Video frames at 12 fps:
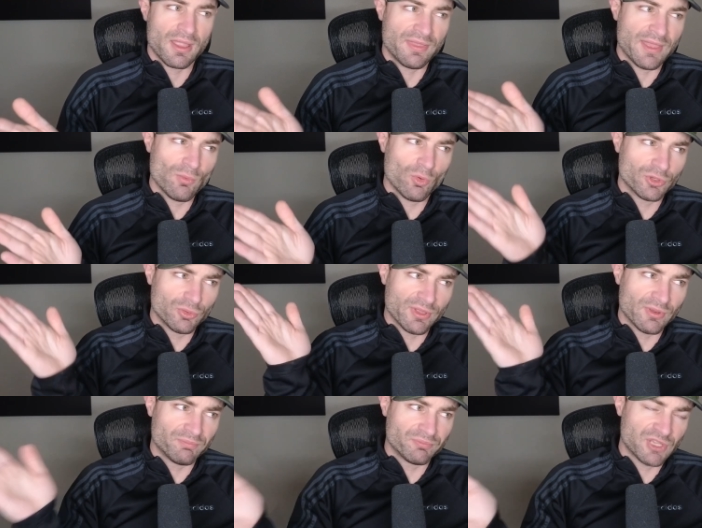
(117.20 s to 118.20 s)
and then we'll do
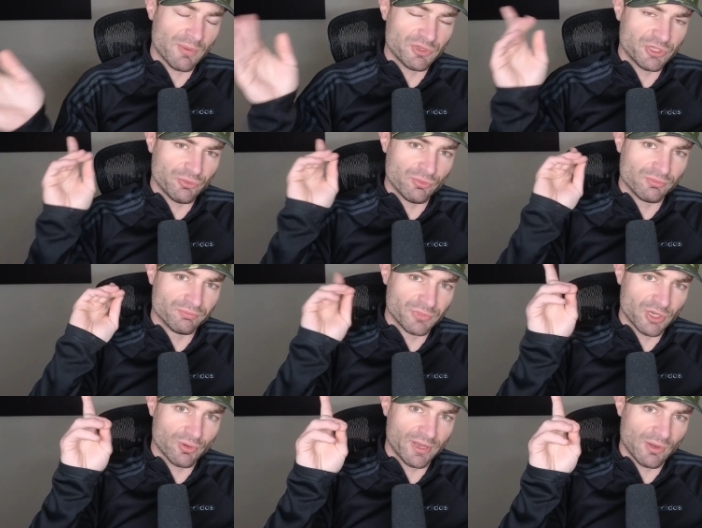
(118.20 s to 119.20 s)
the WGU
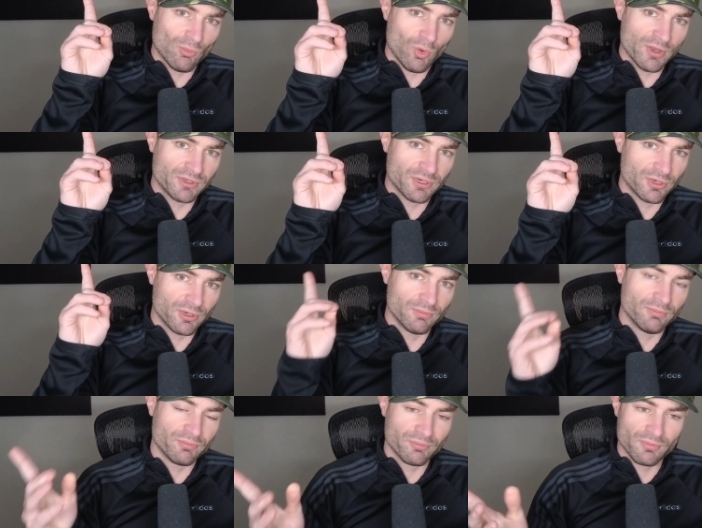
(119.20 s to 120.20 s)
degree in one
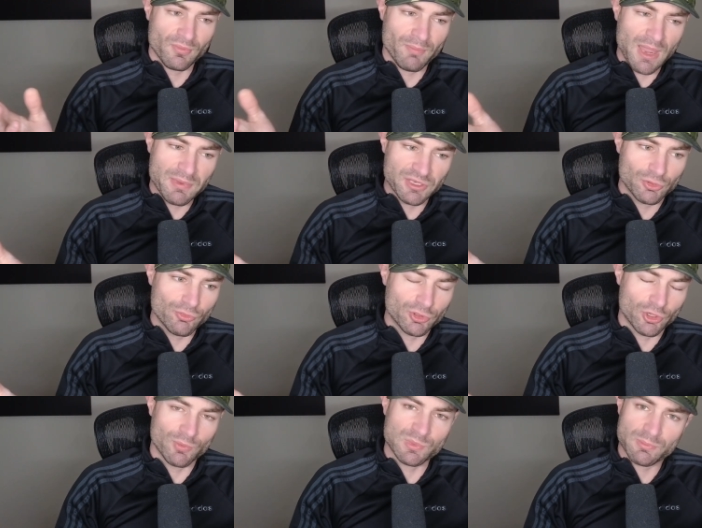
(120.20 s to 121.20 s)
term maybe two
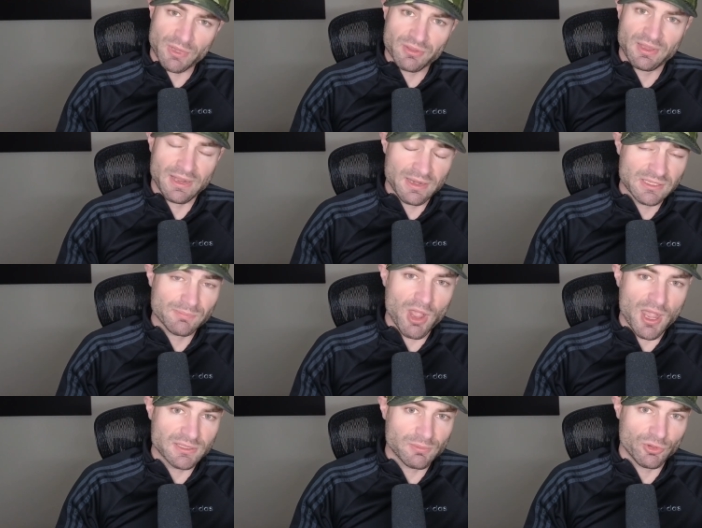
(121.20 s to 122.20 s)
terms, but it is
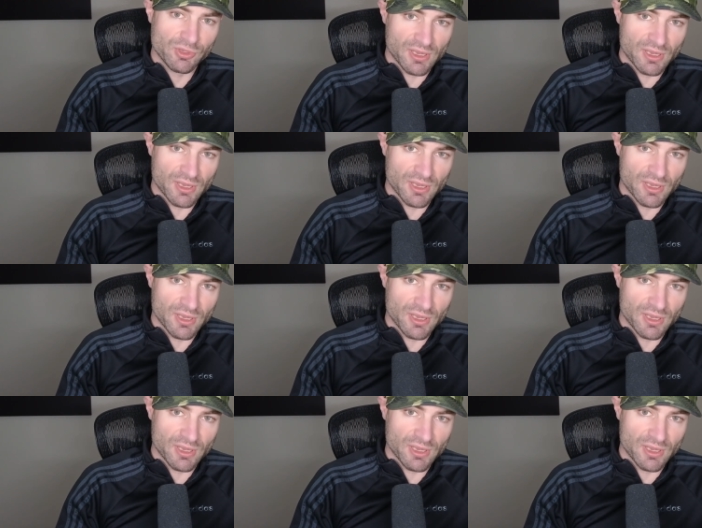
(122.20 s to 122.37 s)
possible